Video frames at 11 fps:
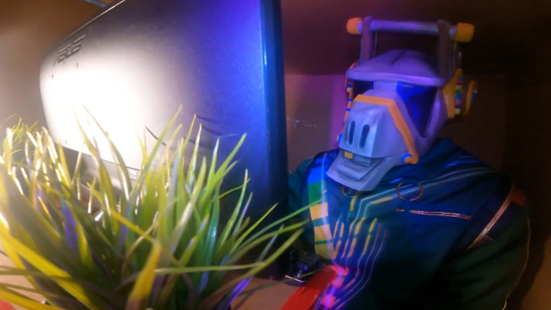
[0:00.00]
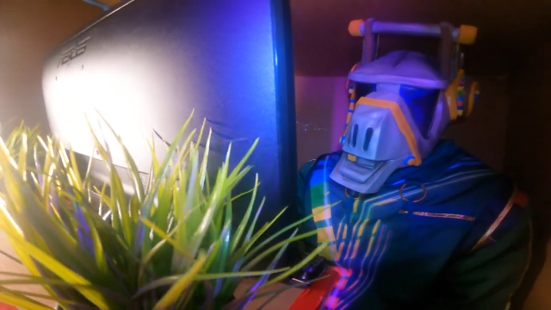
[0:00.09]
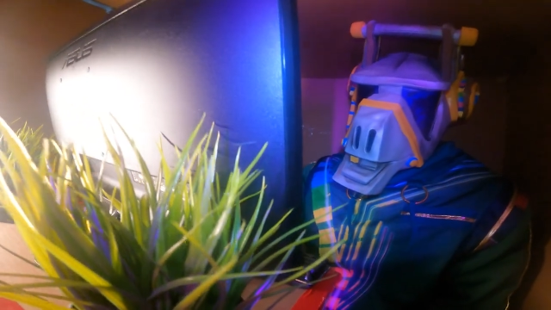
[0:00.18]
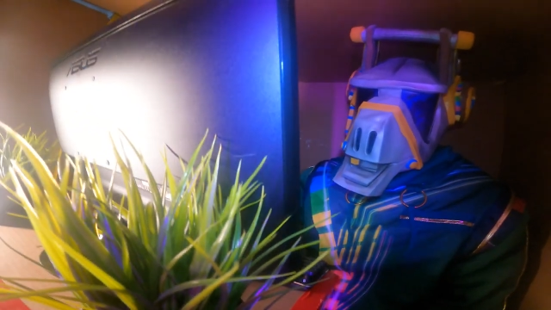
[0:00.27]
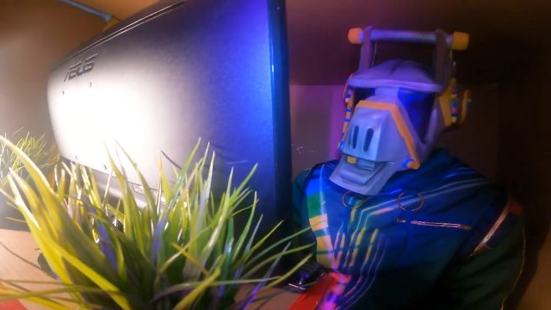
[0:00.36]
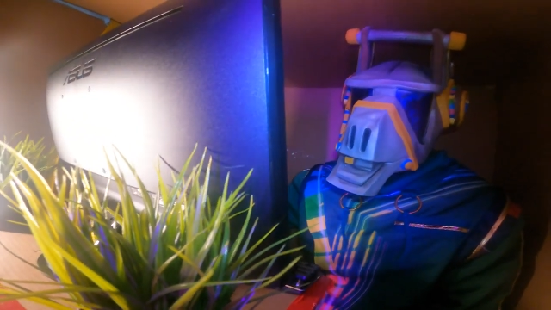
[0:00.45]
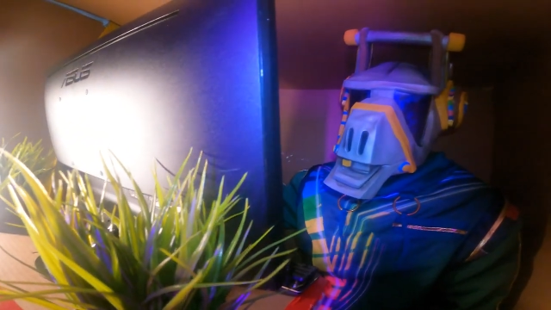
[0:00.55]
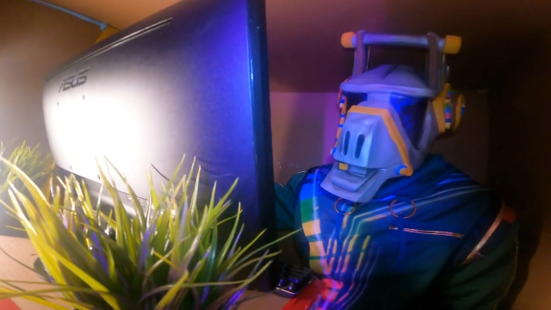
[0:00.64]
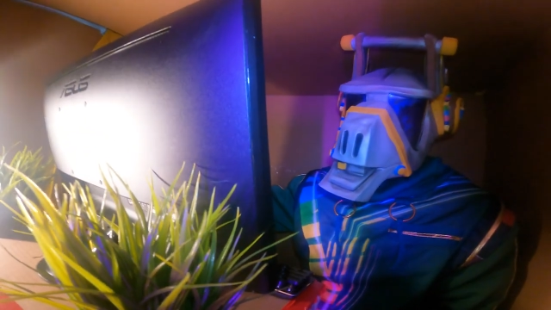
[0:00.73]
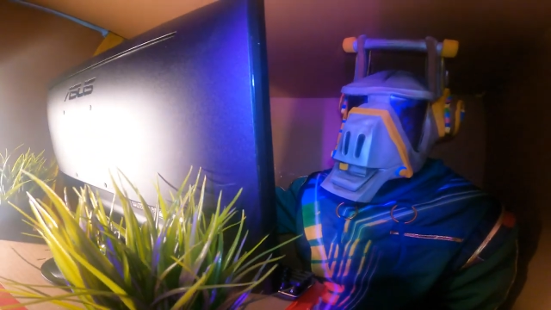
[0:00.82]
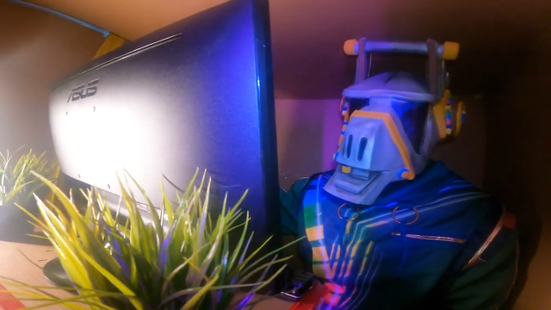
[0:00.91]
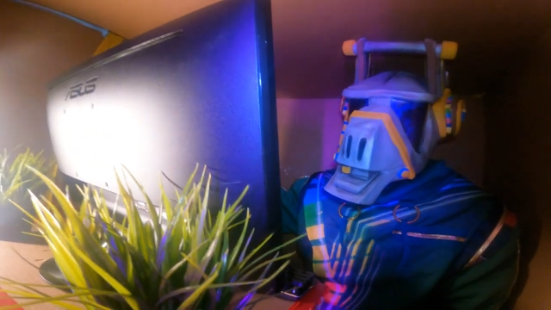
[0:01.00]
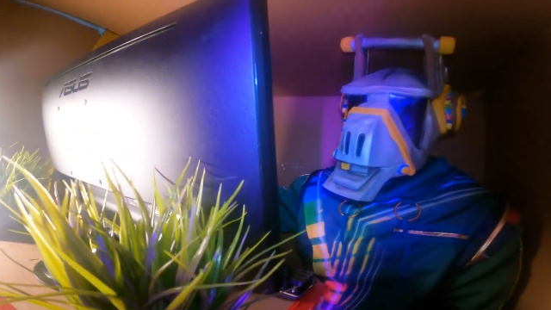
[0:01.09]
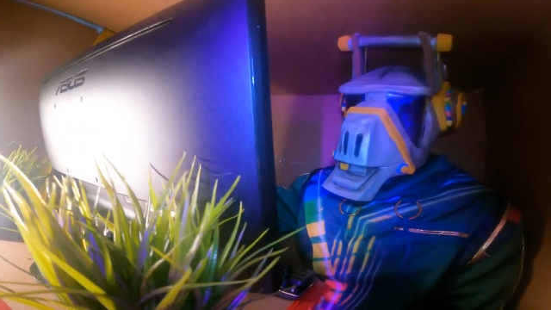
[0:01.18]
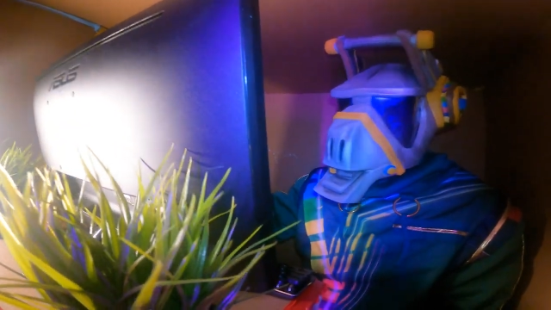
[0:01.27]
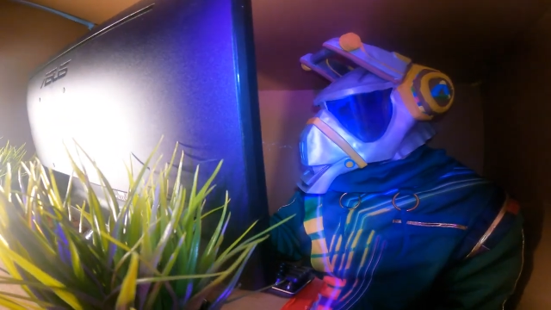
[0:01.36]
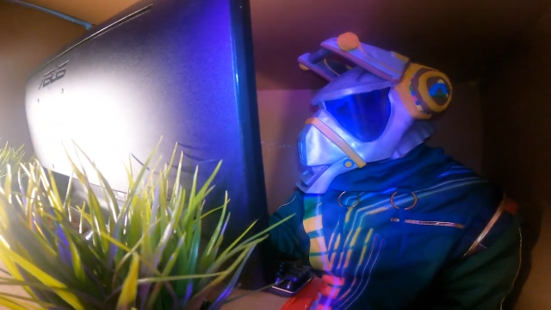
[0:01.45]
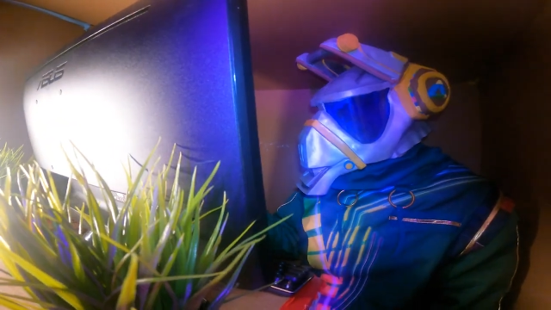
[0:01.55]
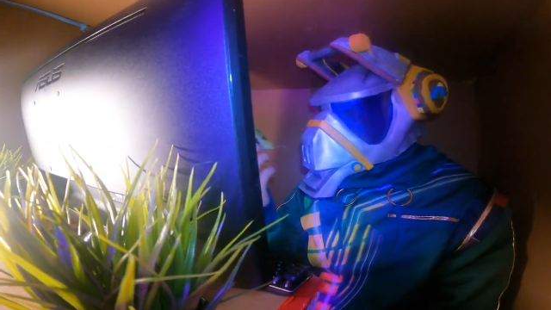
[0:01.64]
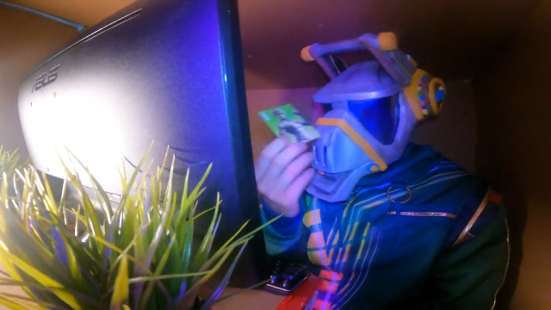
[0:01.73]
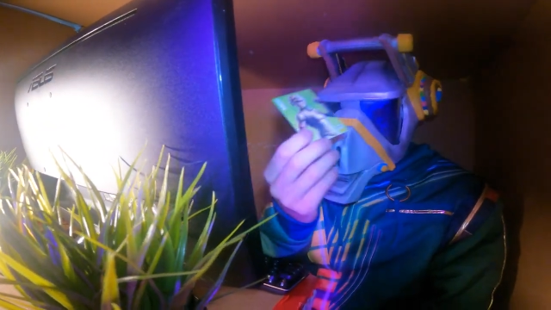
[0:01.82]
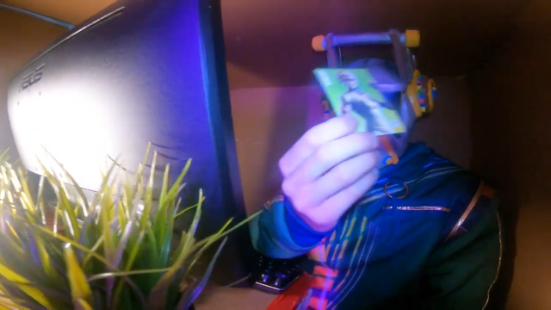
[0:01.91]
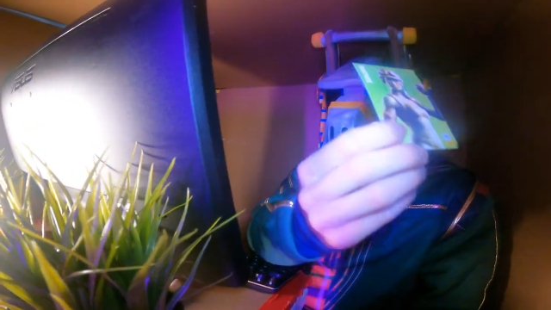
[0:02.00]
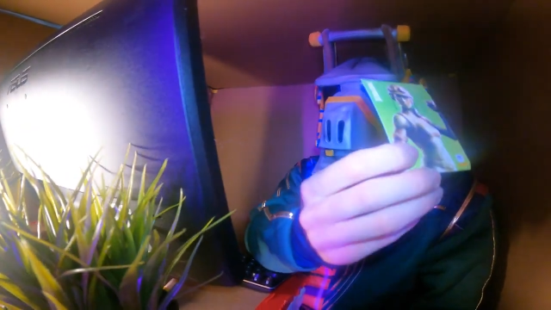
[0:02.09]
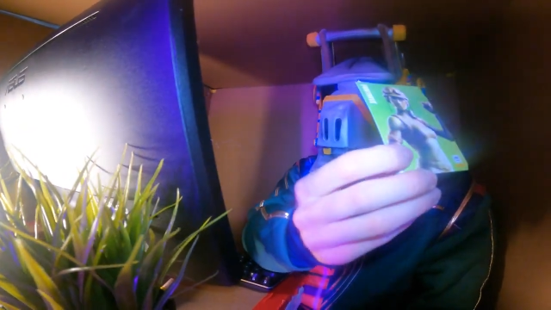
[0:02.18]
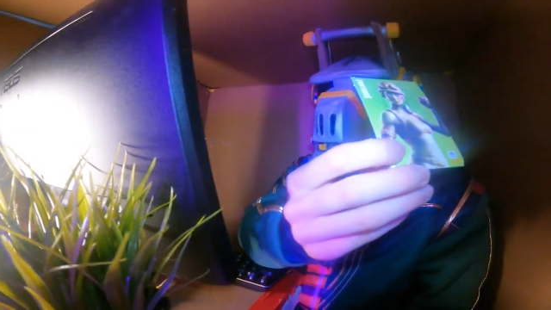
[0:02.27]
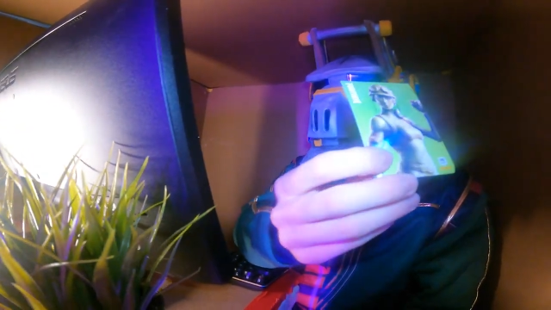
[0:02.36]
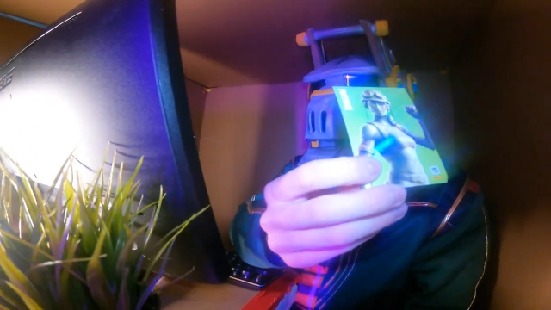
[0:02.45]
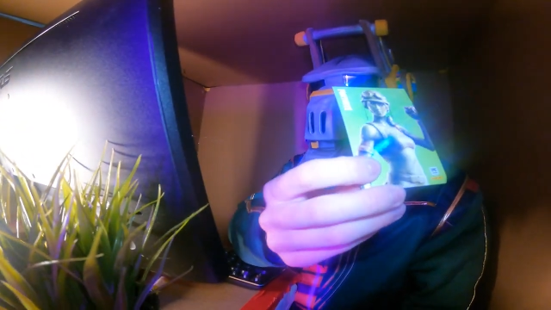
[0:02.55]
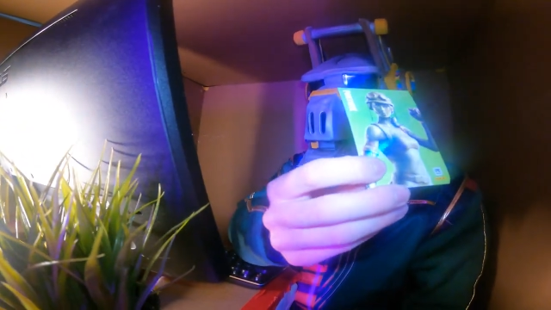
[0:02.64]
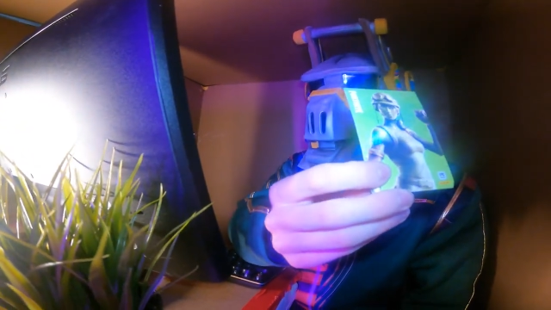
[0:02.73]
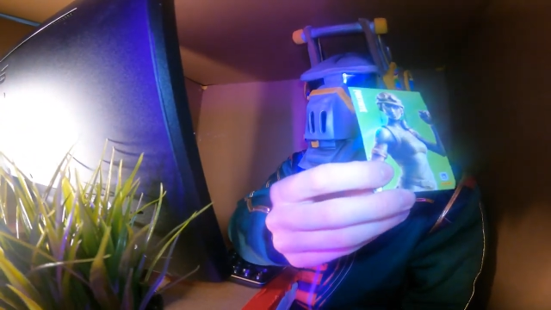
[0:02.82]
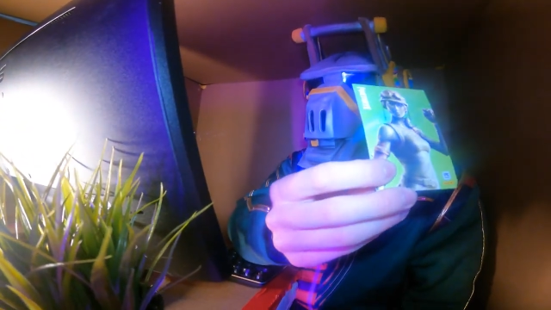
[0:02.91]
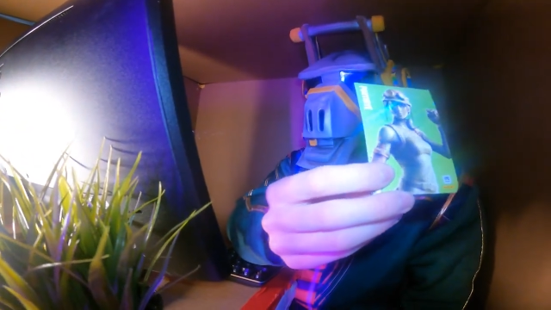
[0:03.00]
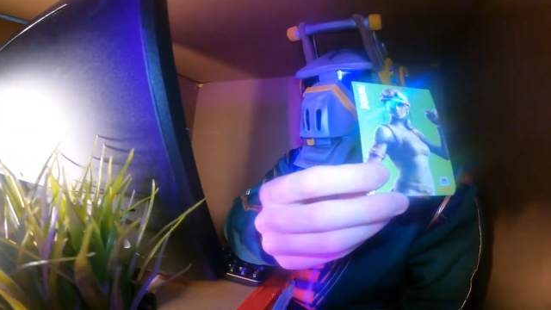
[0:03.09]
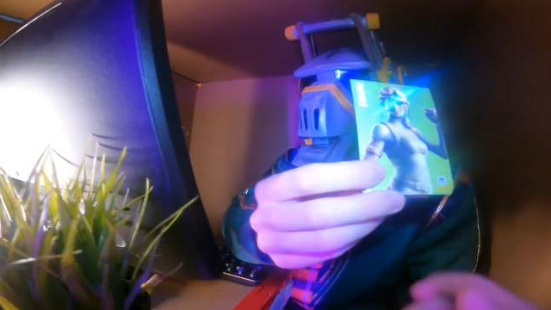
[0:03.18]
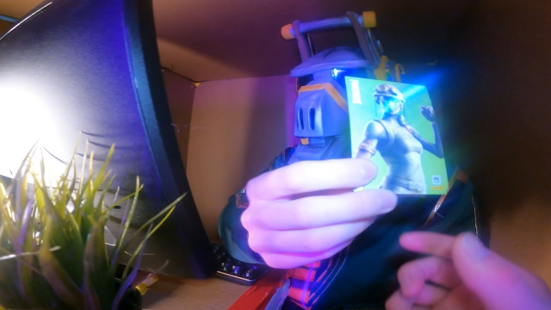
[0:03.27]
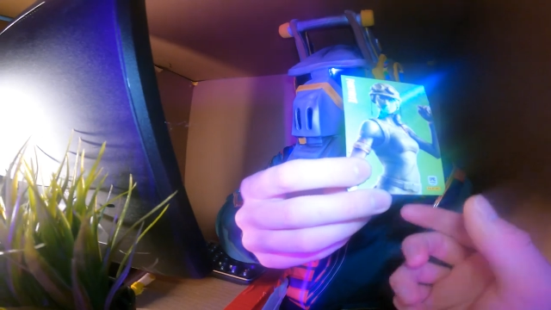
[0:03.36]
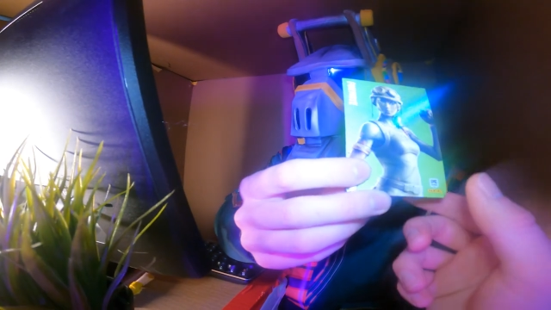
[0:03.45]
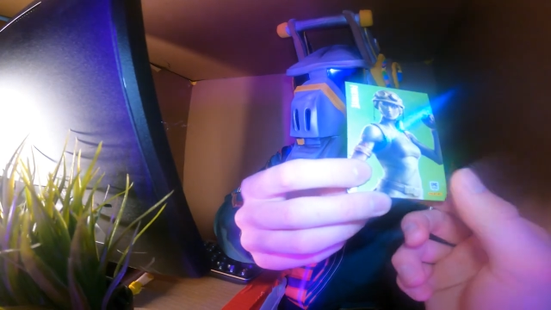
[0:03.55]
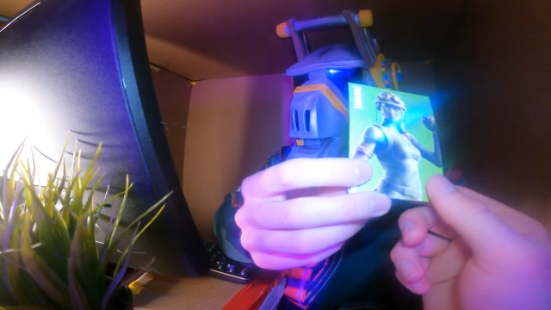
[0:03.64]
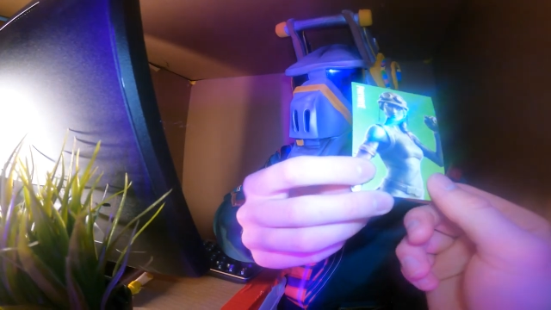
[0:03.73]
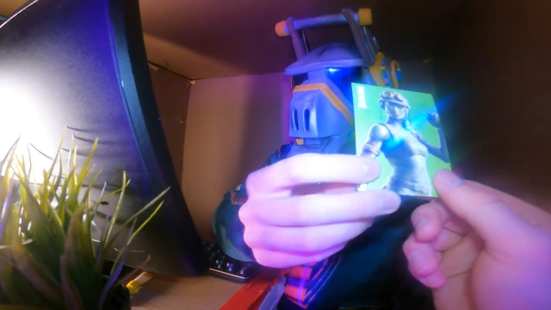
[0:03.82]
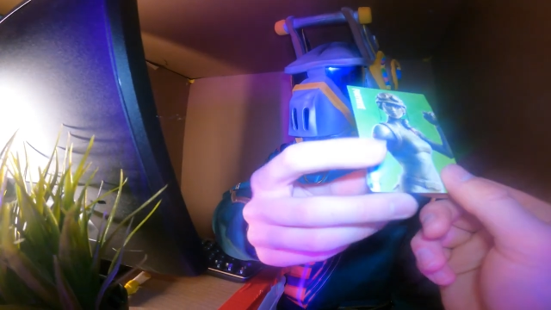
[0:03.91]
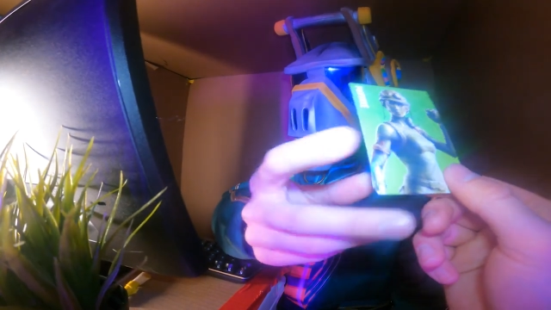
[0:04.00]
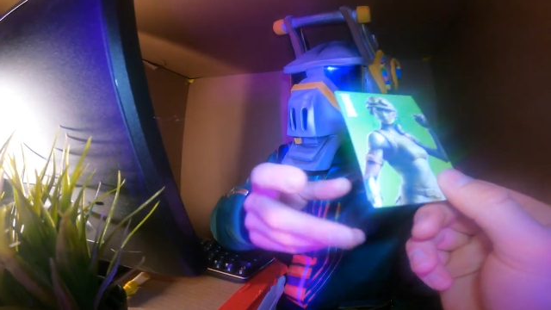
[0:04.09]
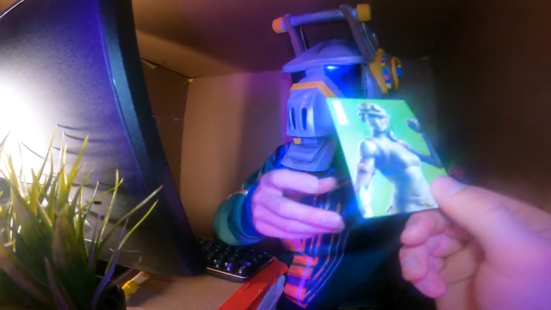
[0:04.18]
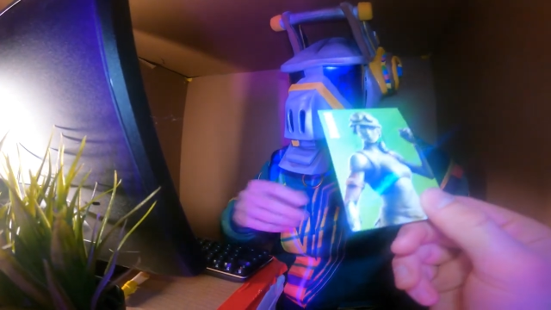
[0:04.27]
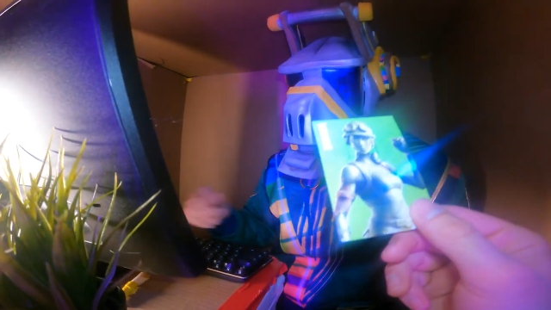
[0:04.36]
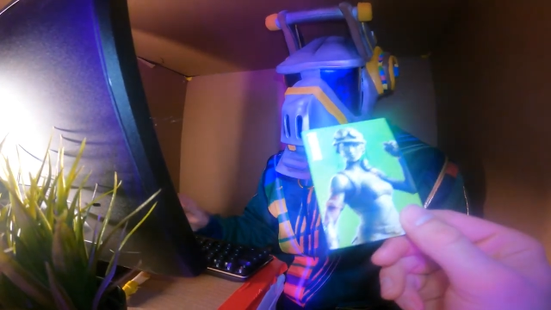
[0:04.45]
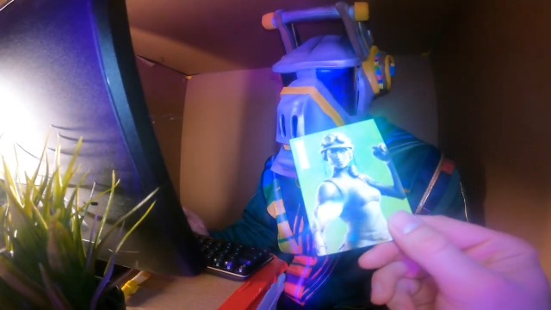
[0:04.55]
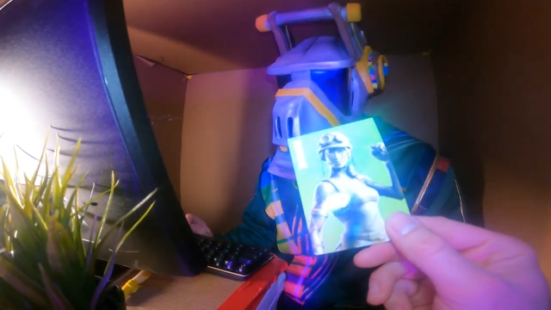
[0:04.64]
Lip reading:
No face is visible, so there are no lips to read.